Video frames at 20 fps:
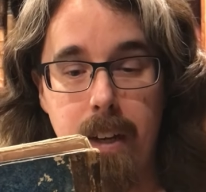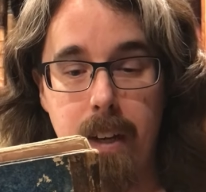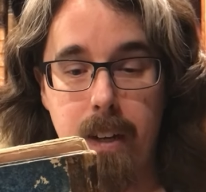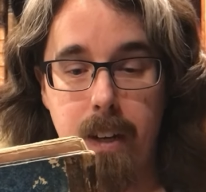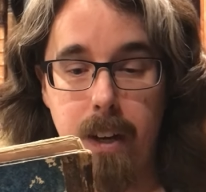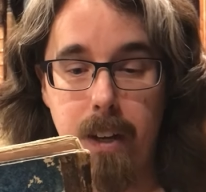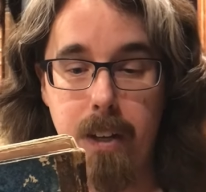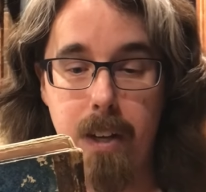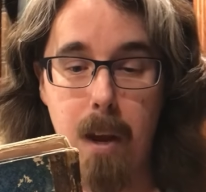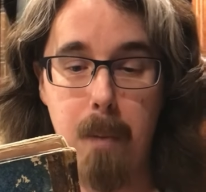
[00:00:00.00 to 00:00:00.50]

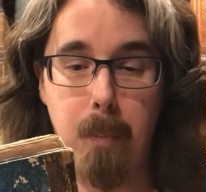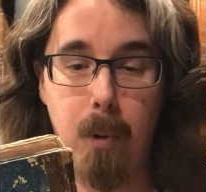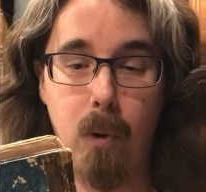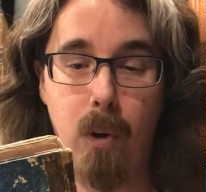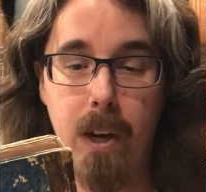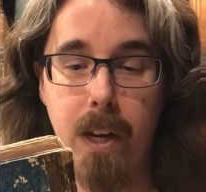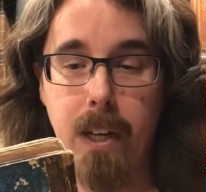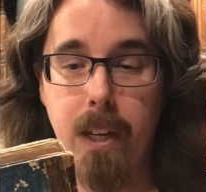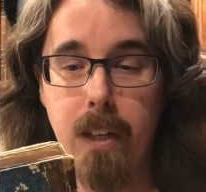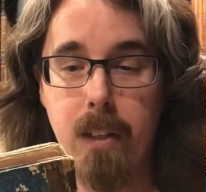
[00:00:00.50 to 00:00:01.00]

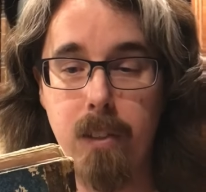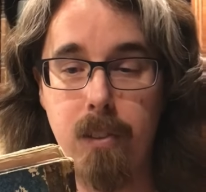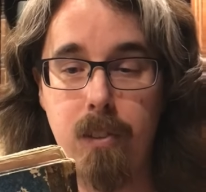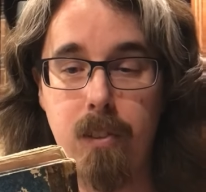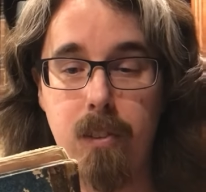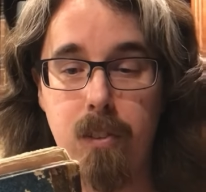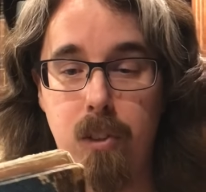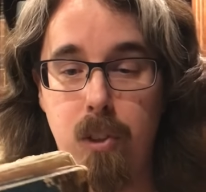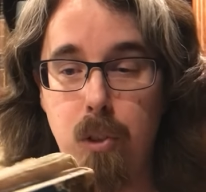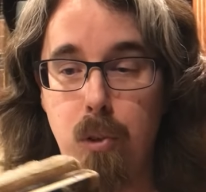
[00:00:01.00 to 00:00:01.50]

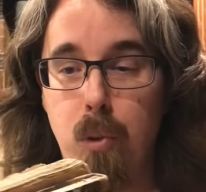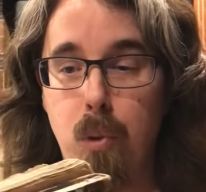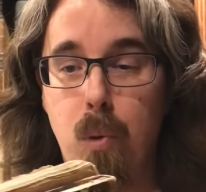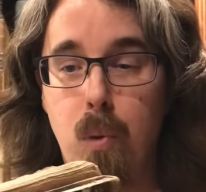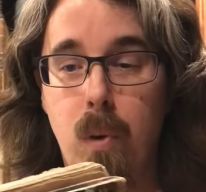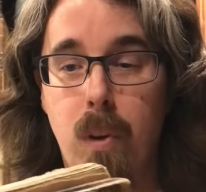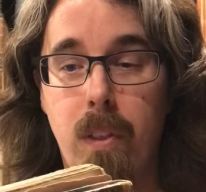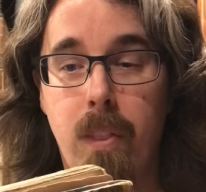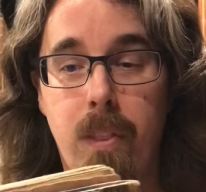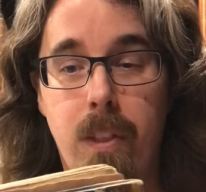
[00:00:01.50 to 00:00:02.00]
contemporaneous
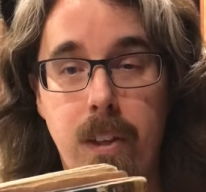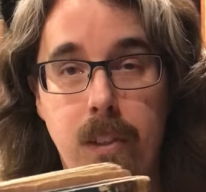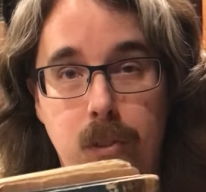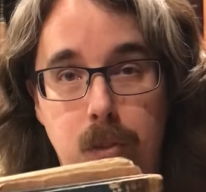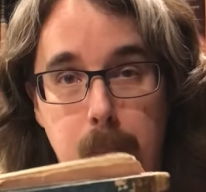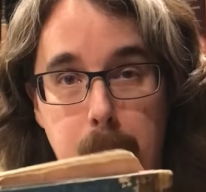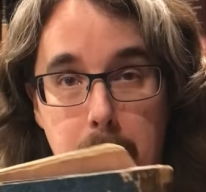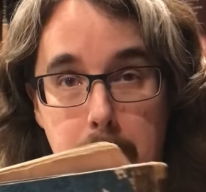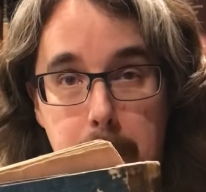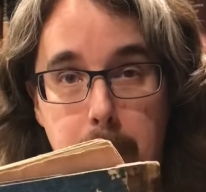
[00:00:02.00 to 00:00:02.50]
to this
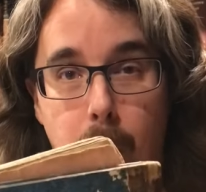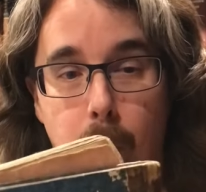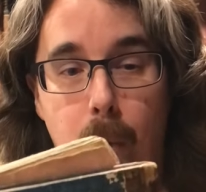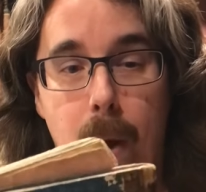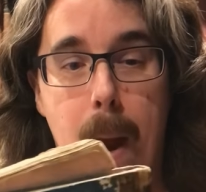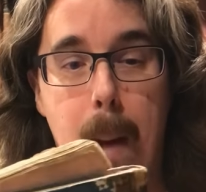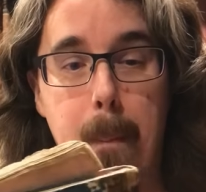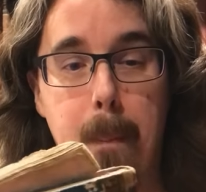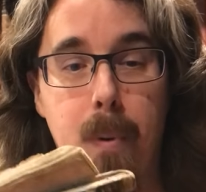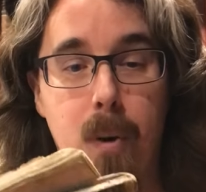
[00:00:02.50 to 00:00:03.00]
paper
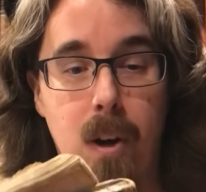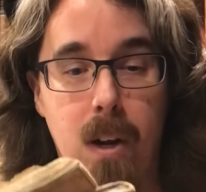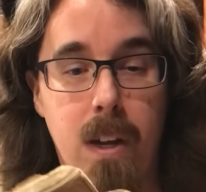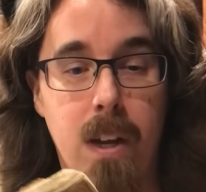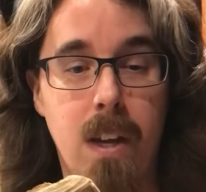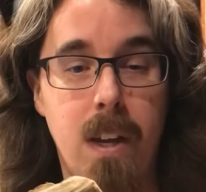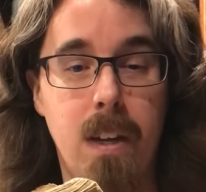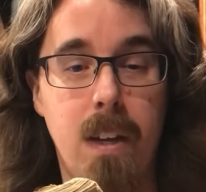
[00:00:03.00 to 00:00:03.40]
wrap book.